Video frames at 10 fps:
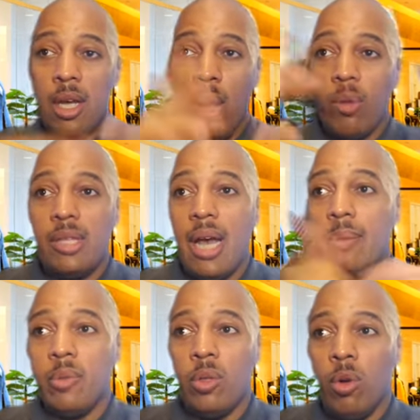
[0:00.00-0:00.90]
Only
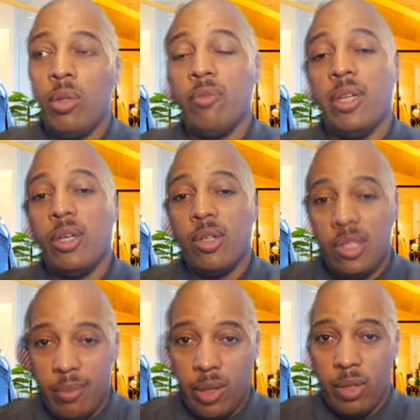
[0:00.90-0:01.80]
time you're only really going to
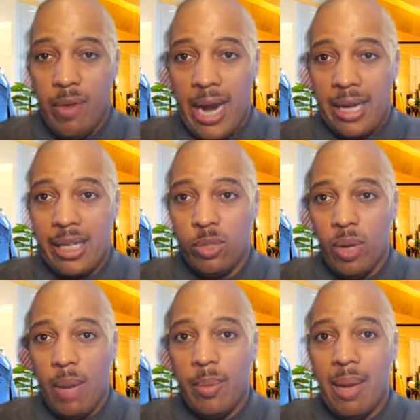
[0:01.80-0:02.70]
see me looking raggedy is
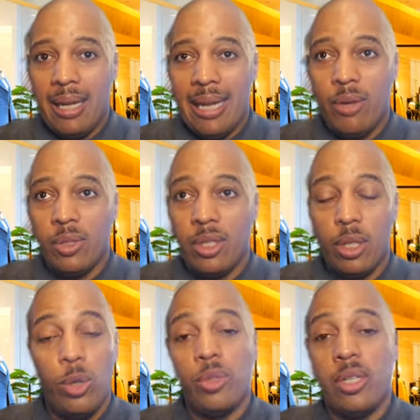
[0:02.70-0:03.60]
when I'm in my lounging
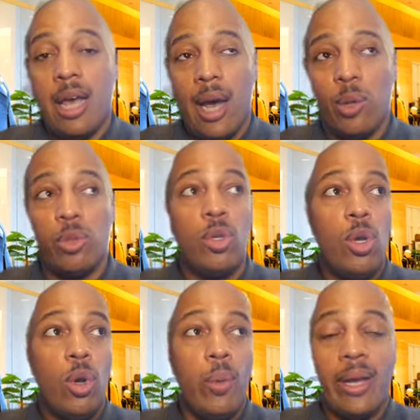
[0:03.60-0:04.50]
clothes in the house
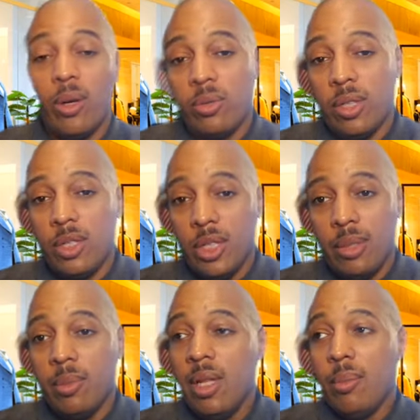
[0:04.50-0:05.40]
when I go to the
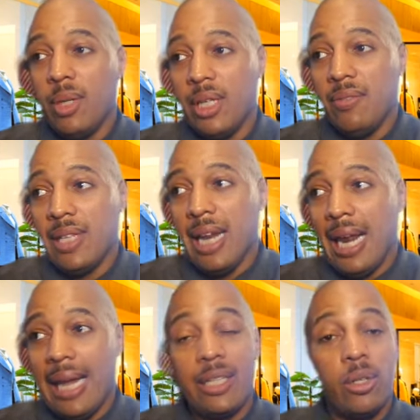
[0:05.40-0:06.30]
gym. But even then, I
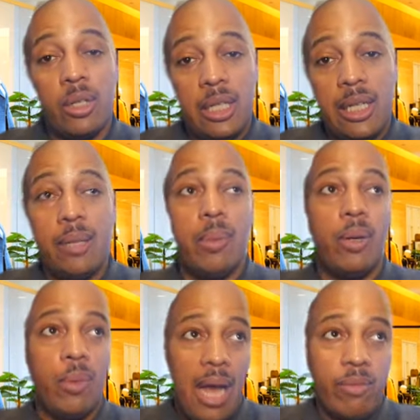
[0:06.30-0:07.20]
like to look clean.
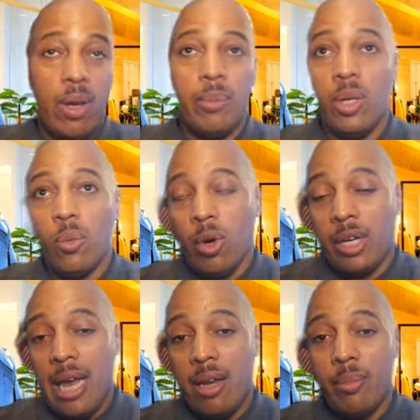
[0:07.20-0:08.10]
But after I'm done
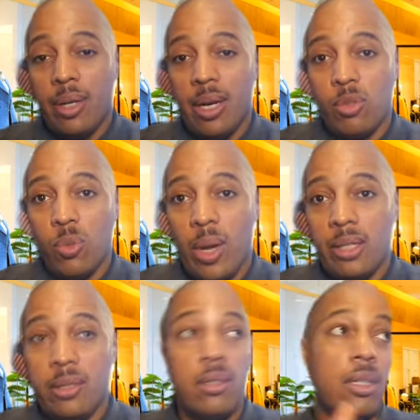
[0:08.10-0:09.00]
working out and I'm
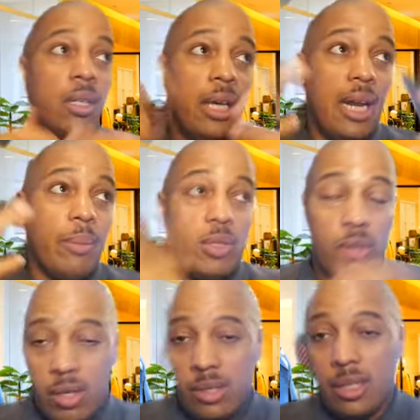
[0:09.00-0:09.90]
sweating and I'm
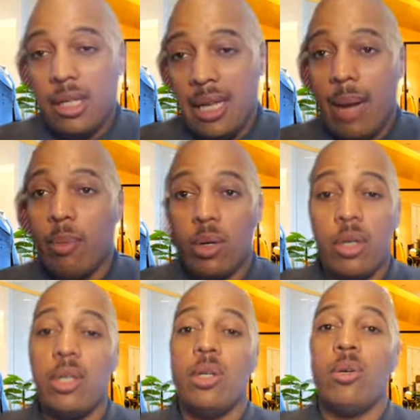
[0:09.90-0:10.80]
exhausted, then yeah, I'm going to
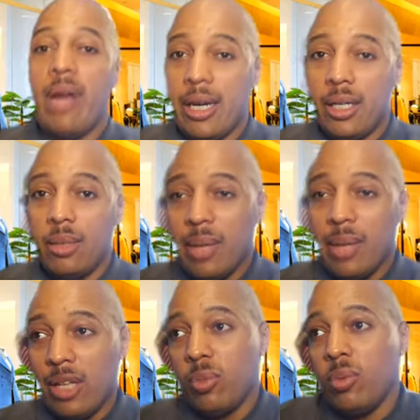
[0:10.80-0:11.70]
look a little raggedy. But
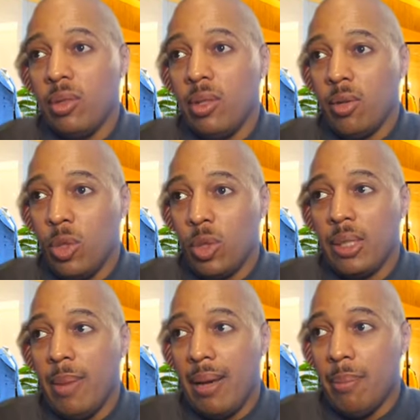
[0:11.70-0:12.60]
that's, you know, usually
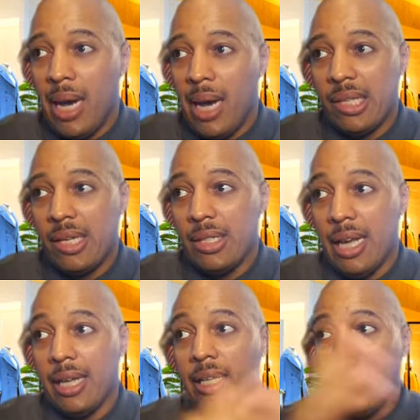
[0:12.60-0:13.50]
my mindset is,
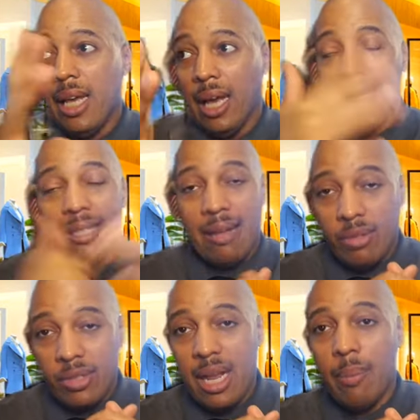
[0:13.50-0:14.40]
hey, unless I have to
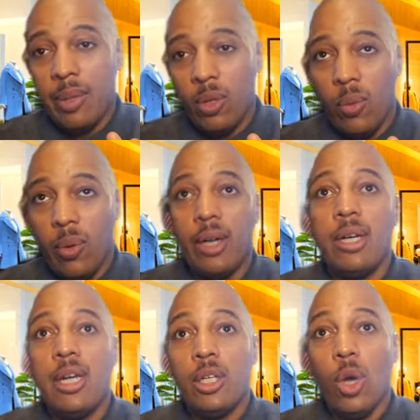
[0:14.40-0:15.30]
stop anywhere,
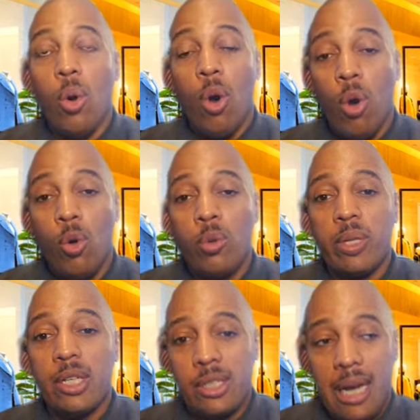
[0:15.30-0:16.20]
go home,
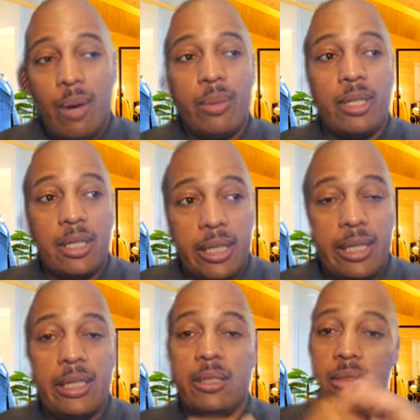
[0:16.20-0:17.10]
get showered, get
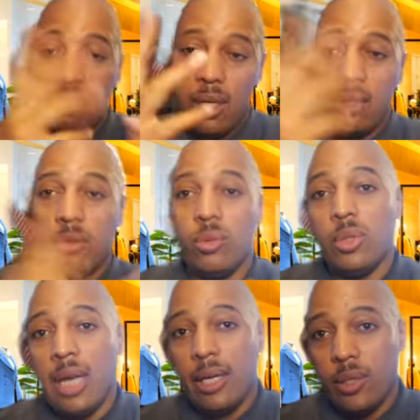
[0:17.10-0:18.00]
clean, and do what
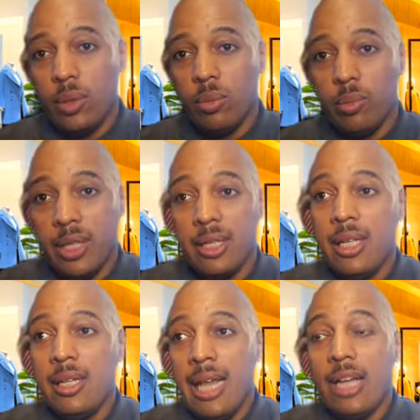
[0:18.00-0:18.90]
you got to do. But
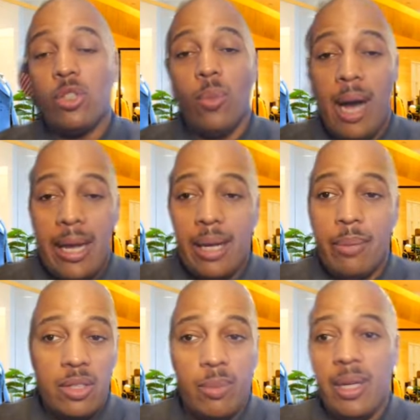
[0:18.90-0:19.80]
that's who I am.
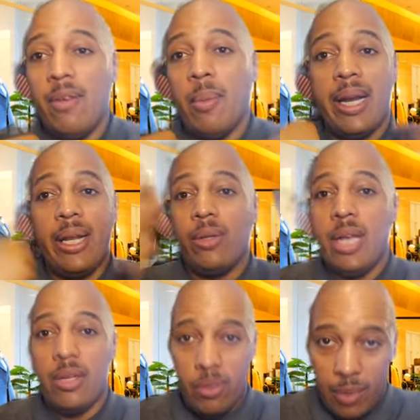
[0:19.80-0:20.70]
Doesn't mean everybody else
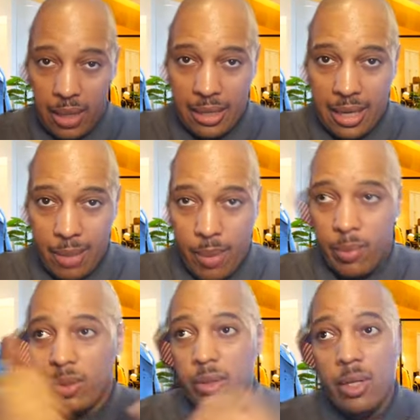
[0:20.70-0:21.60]
has to be like that. I
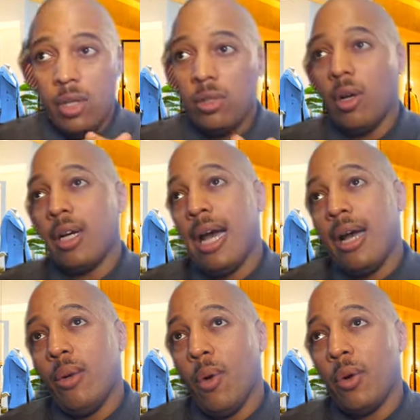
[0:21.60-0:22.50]
remember saw a guy
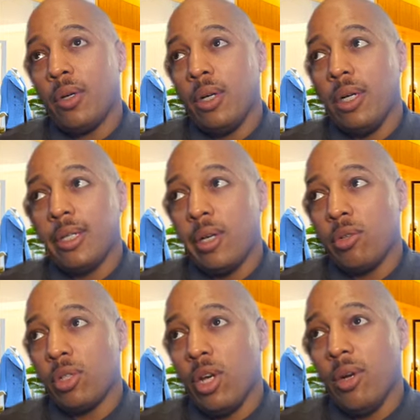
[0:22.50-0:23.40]
at work uh,
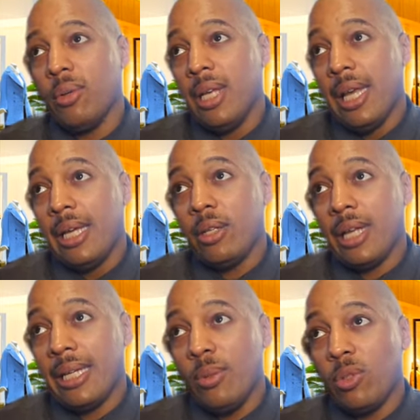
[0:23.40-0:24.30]
years ago. He looked
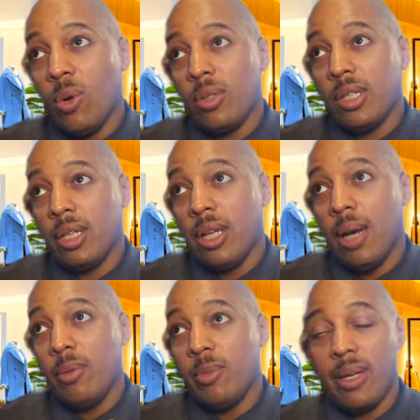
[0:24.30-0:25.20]
like he was going to the
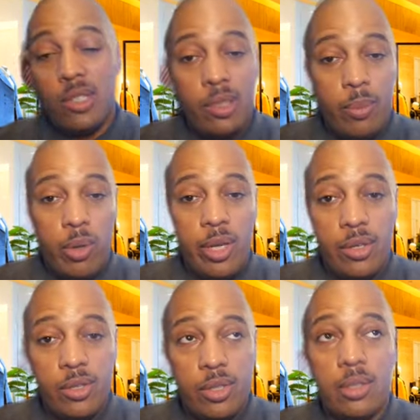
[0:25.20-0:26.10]
club and about to sip on
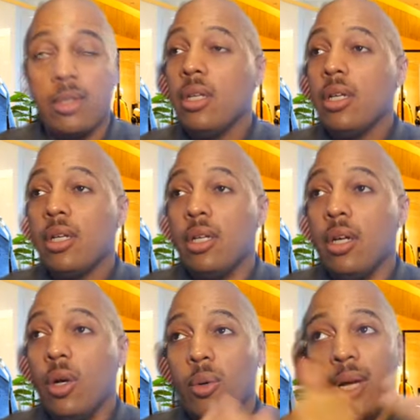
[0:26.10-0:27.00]
Hennessy, you
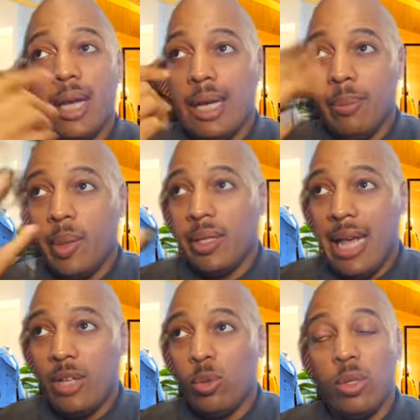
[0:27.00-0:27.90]
know, and but
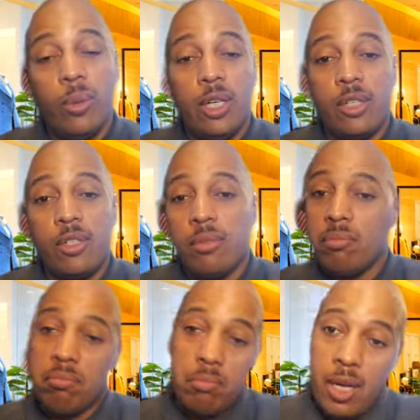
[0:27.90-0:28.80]
that's who he was.
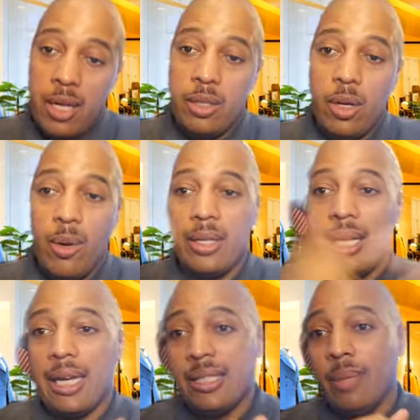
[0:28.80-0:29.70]
And you know what?
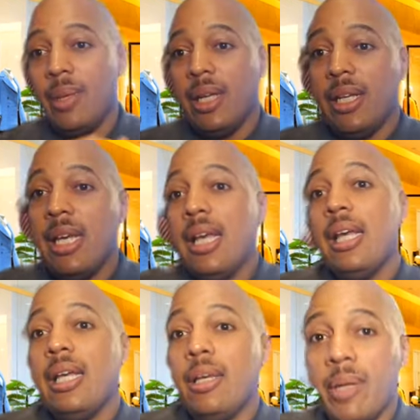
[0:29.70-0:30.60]
Like I said, be
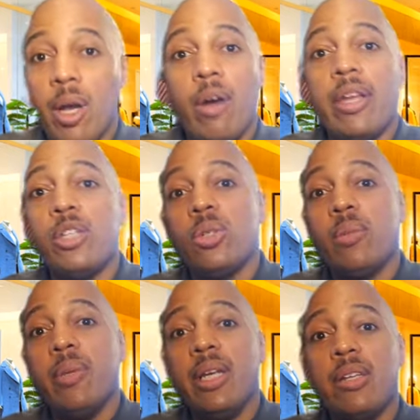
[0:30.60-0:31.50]
be all that you can
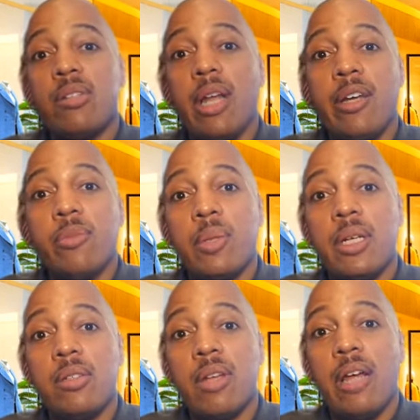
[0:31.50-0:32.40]
be in this life
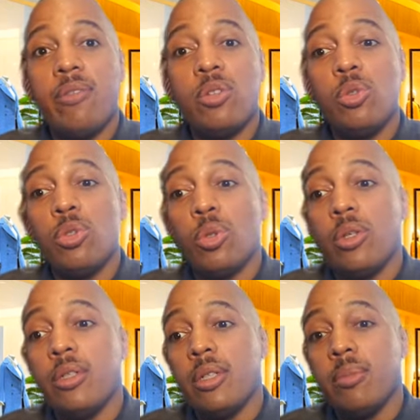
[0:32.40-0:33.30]
because life is too
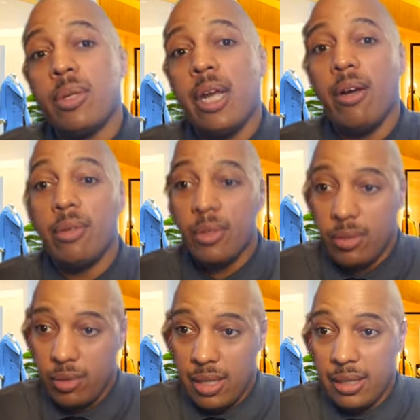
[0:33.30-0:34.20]
short and
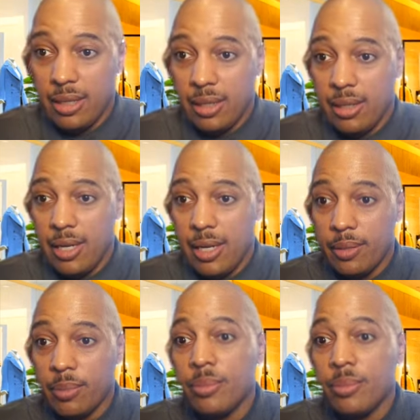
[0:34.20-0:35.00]
precarious at the end of the day.